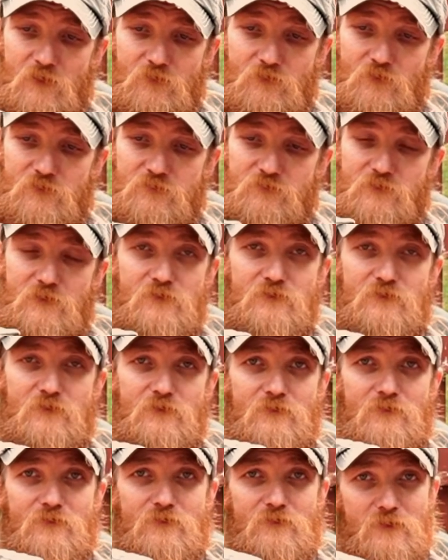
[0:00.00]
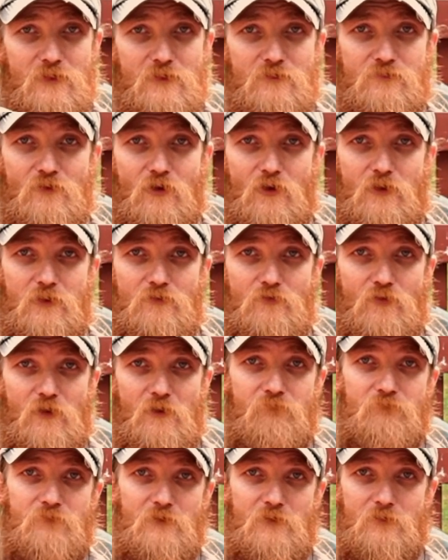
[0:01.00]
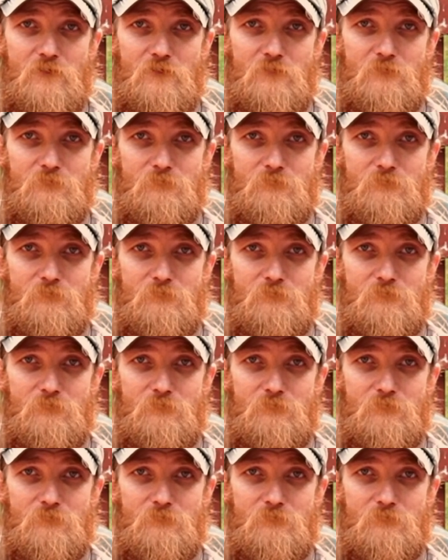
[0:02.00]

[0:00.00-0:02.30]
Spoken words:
at least this hike left in it.